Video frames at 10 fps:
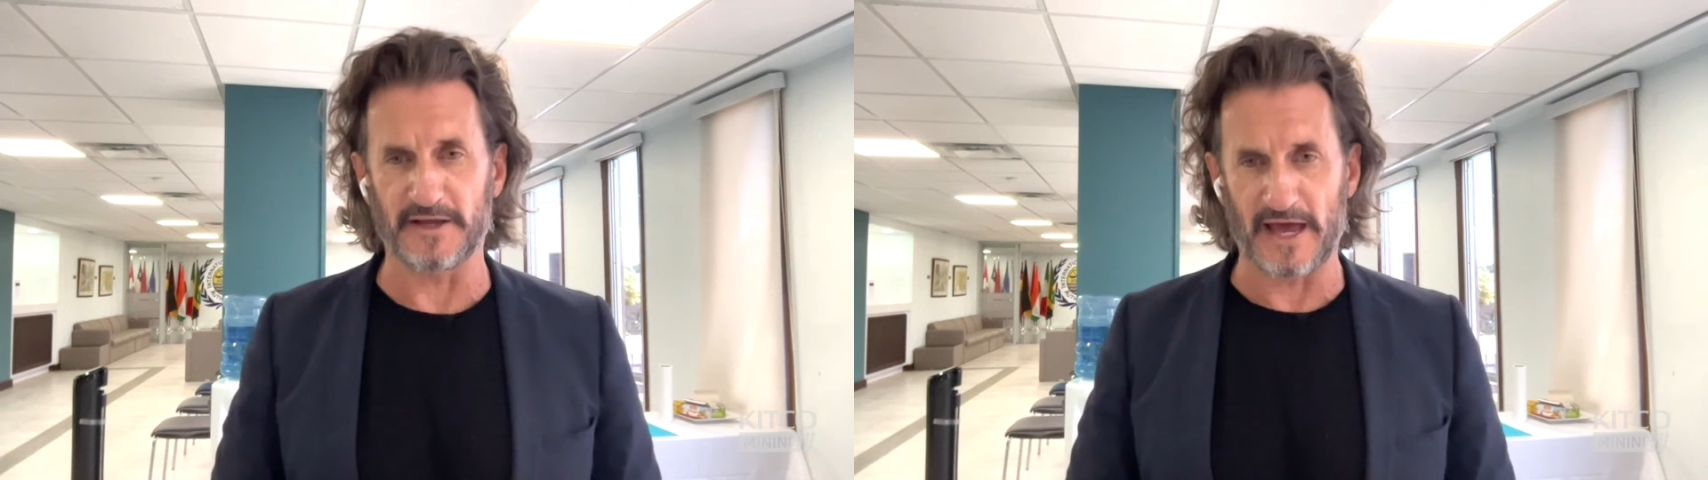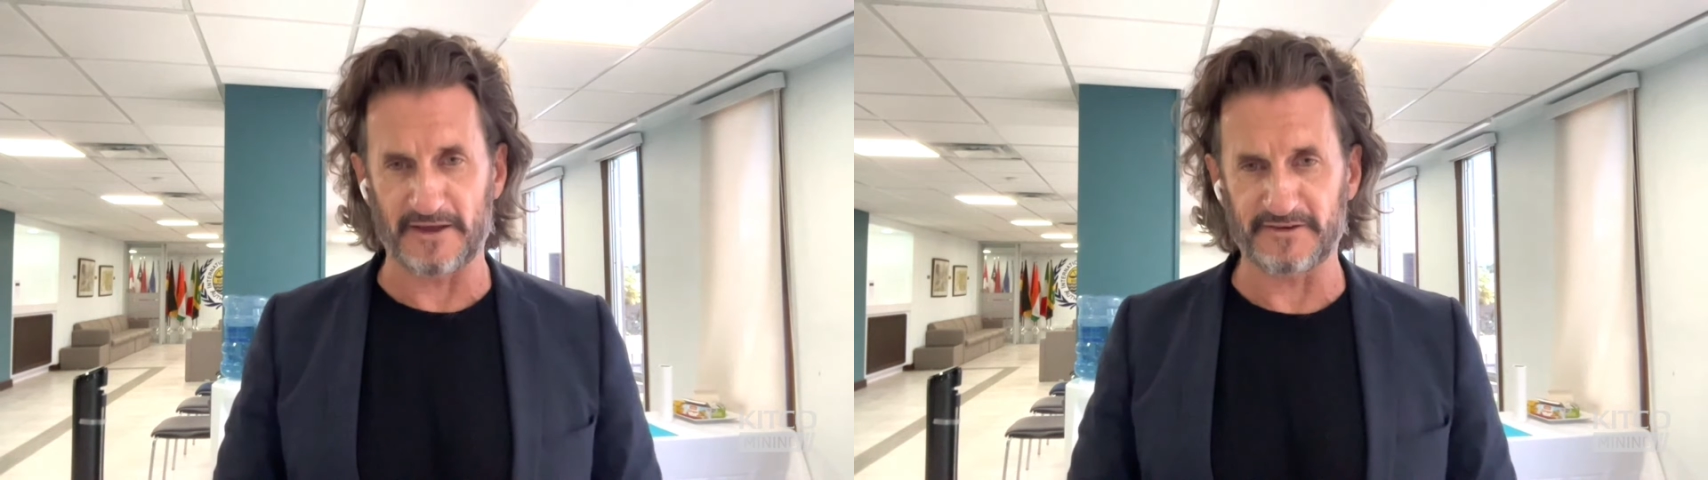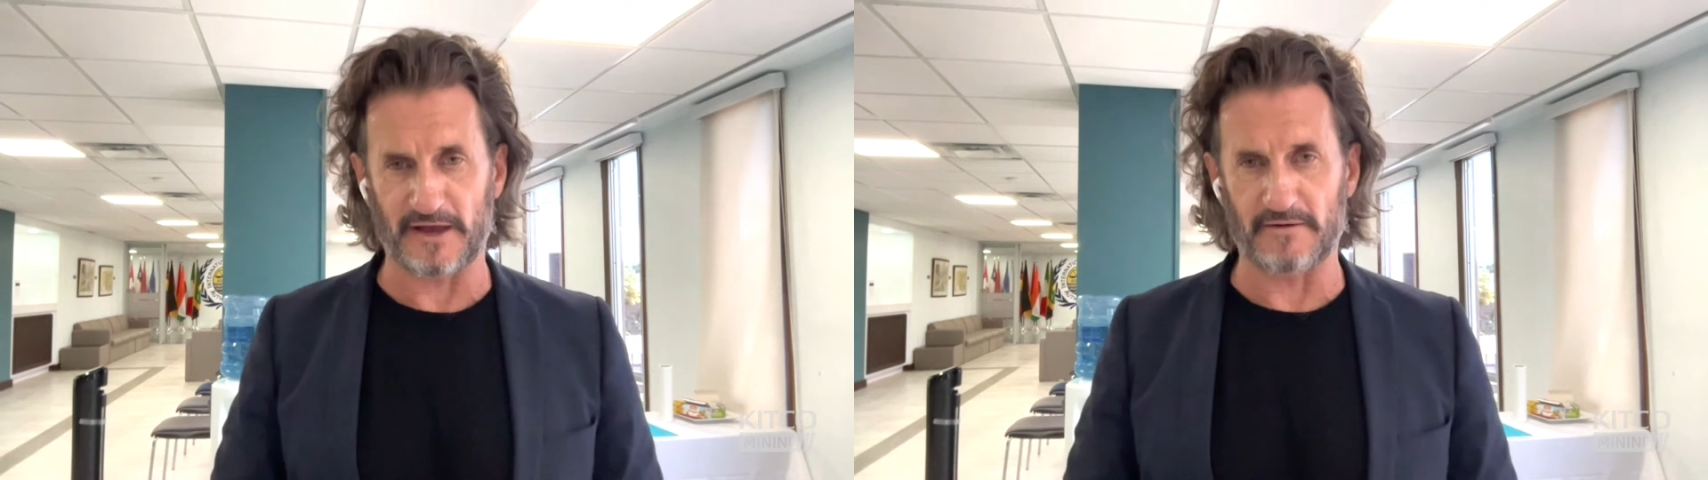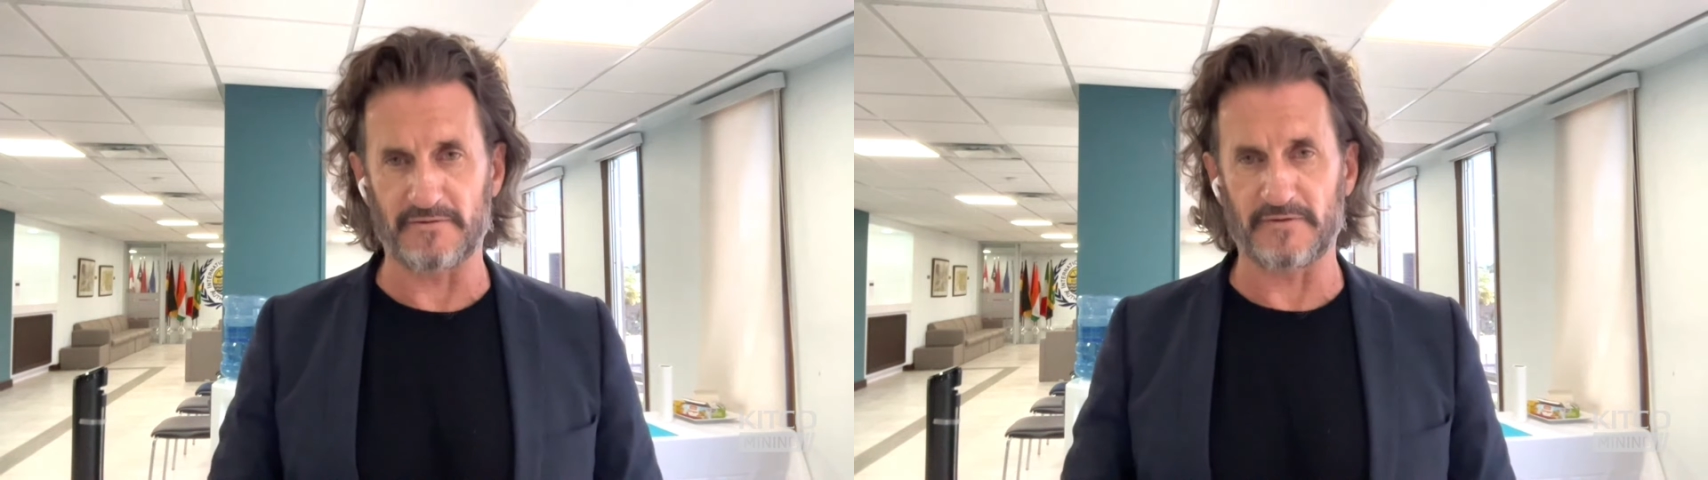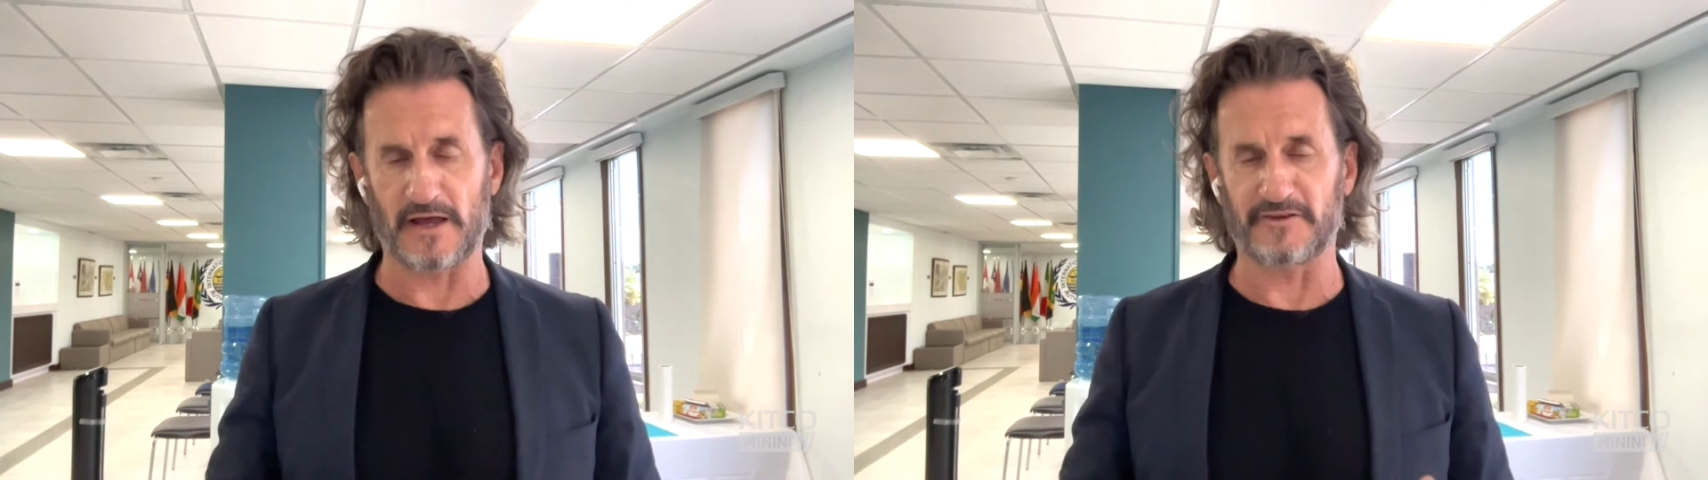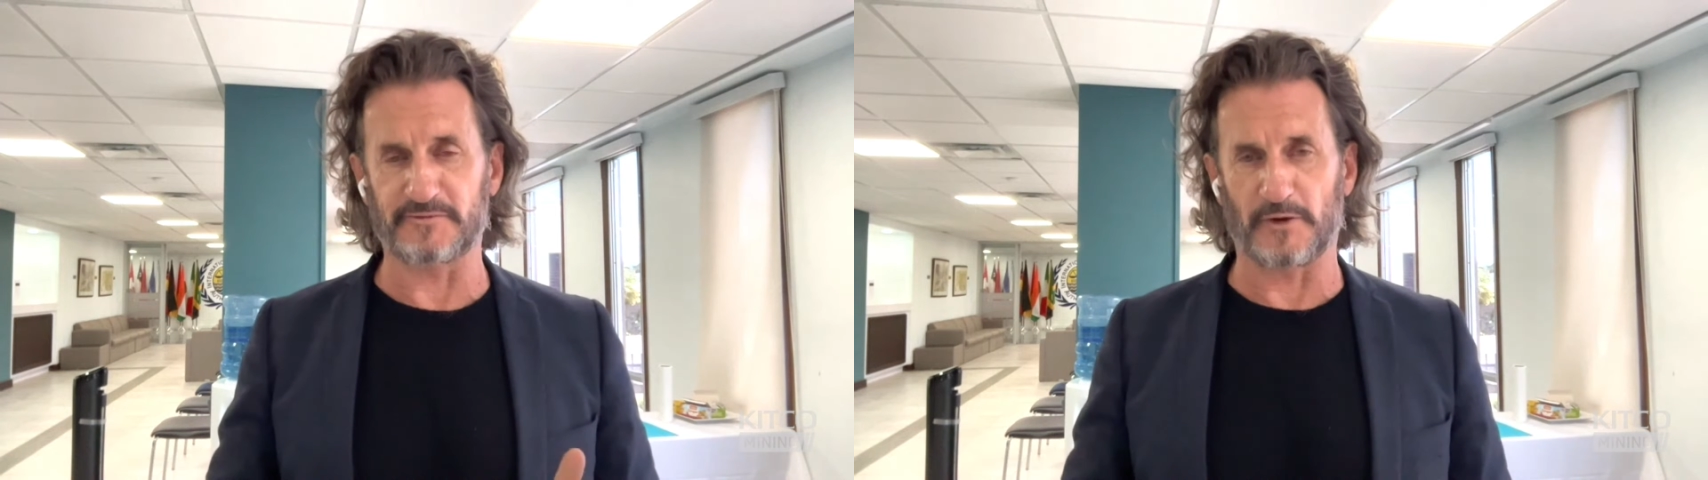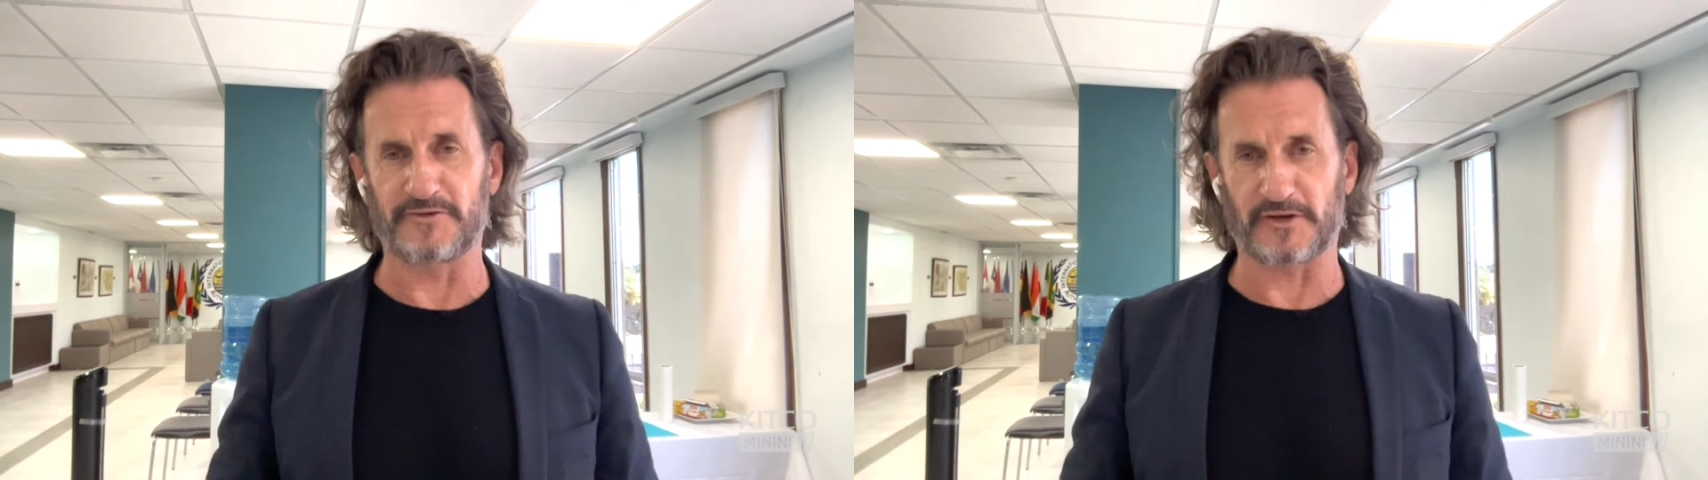as have our sponsor